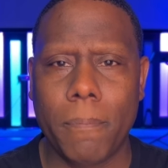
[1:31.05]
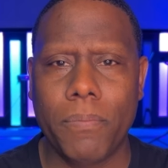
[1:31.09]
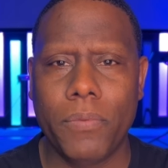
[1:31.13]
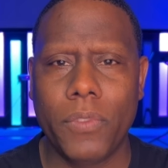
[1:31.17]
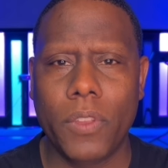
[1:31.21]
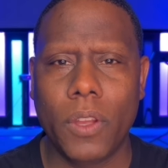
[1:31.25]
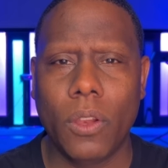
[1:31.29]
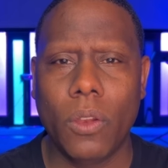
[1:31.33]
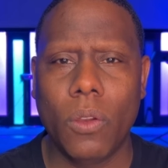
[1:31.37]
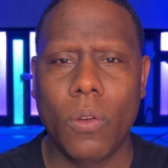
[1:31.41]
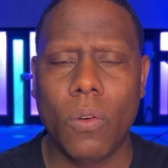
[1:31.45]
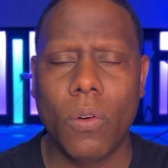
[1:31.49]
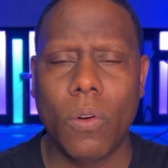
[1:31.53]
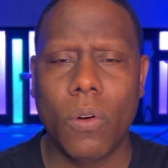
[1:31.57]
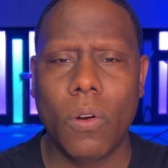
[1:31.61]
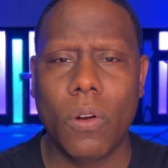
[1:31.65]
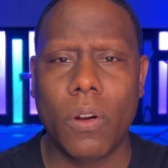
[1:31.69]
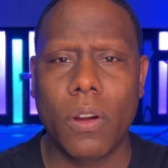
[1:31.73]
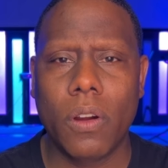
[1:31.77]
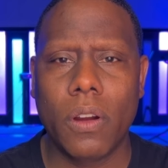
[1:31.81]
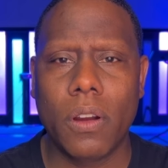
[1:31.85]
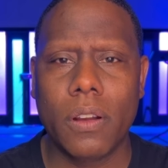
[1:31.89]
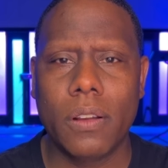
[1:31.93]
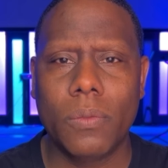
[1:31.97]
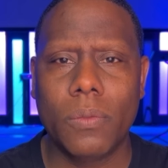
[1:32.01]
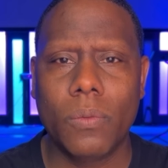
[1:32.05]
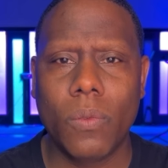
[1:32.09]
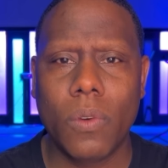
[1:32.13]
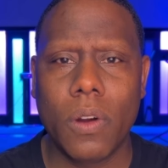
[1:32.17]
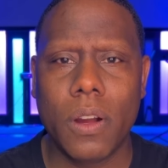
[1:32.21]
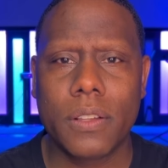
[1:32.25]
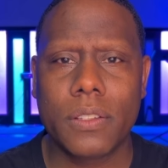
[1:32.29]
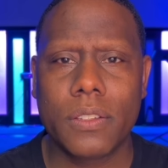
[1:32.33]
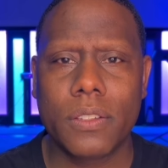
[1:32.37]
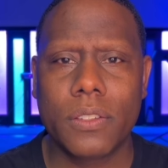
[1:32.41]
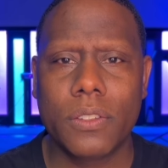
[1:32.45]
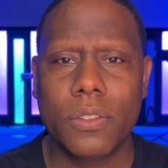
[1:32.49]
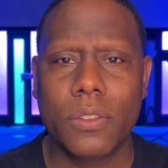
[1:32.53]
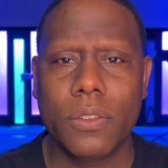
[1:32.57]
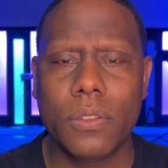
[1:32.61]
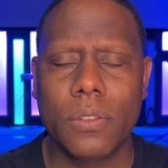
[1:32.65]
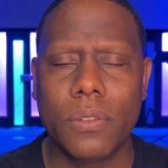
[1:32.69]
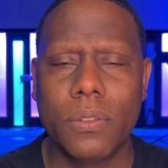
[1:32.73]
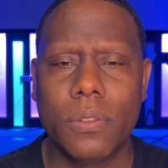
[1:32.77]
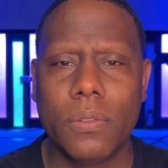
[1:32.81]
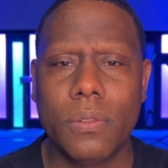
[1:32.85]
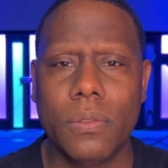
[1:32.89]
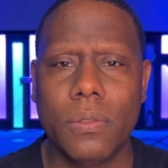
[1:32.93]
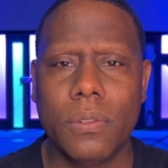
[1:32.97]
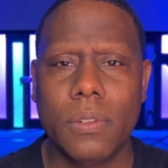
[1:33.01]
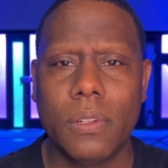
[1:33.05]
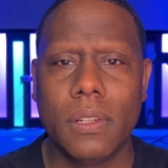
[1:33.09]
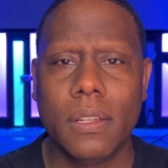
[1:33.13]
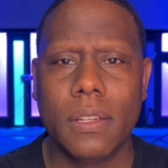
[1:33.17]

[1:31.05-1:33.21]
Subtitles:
The Lord wants to